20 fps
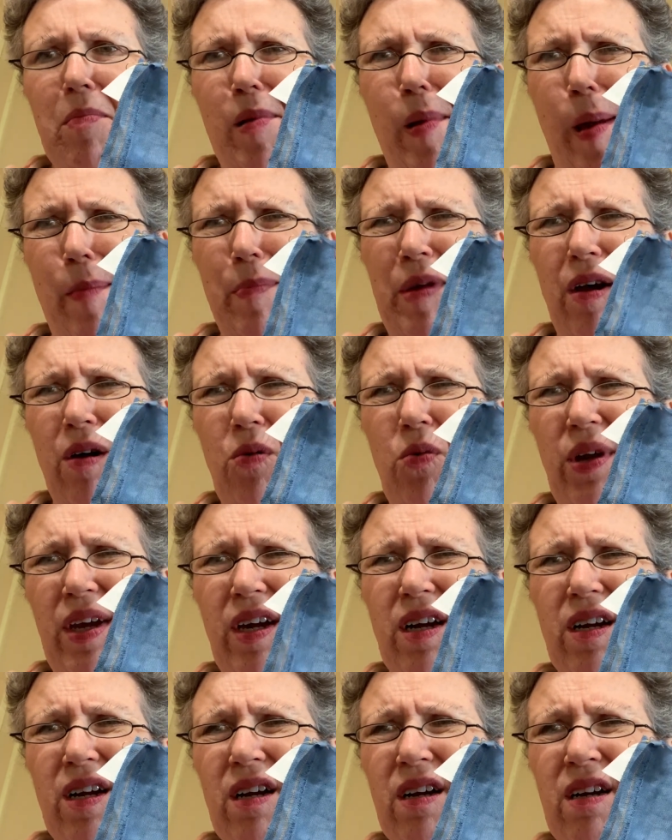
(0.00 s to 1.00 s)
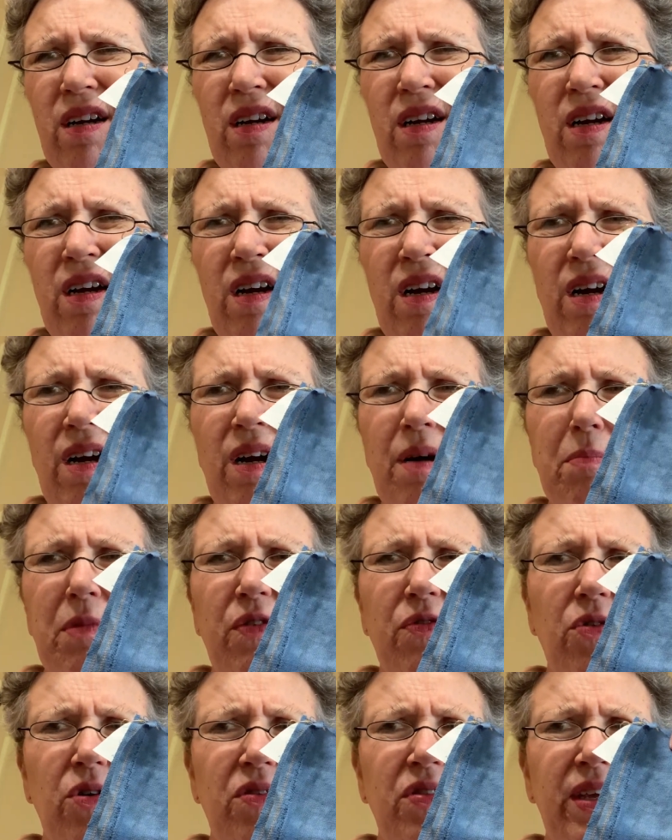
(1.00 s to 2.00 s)
maybe a week
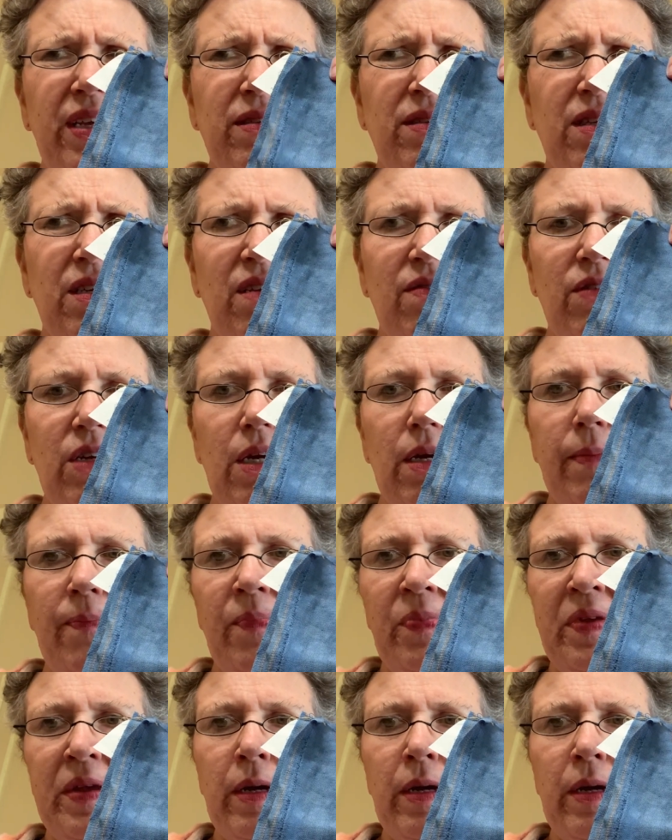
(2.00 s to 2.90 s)
before Thanksgiving.